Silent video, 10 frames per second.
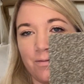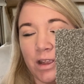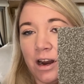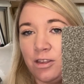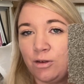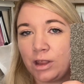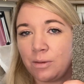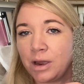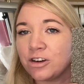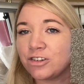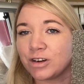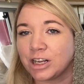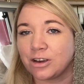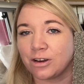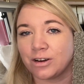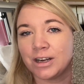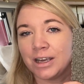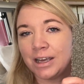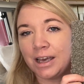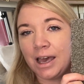And I thought they matched really good.
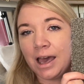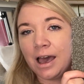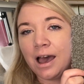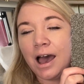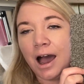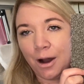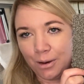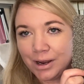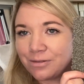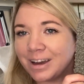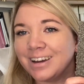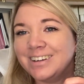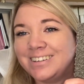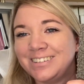However,